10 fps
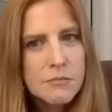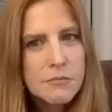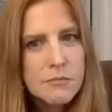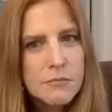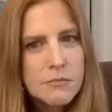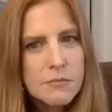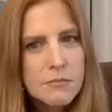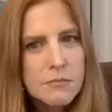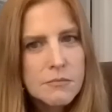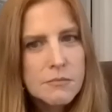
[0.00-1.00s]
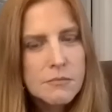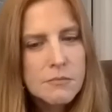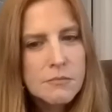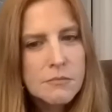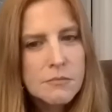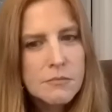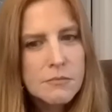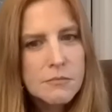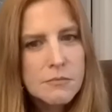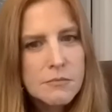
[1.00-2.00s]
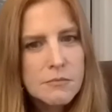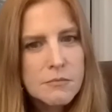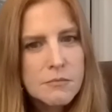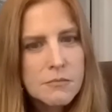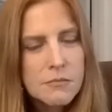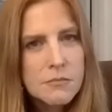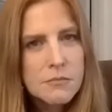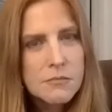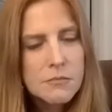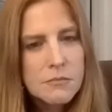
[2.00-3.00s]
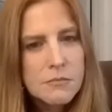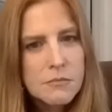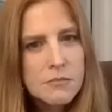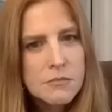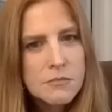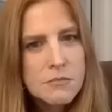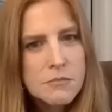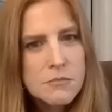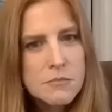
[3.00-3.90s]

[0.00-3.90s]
No words are spoken by the person on screen.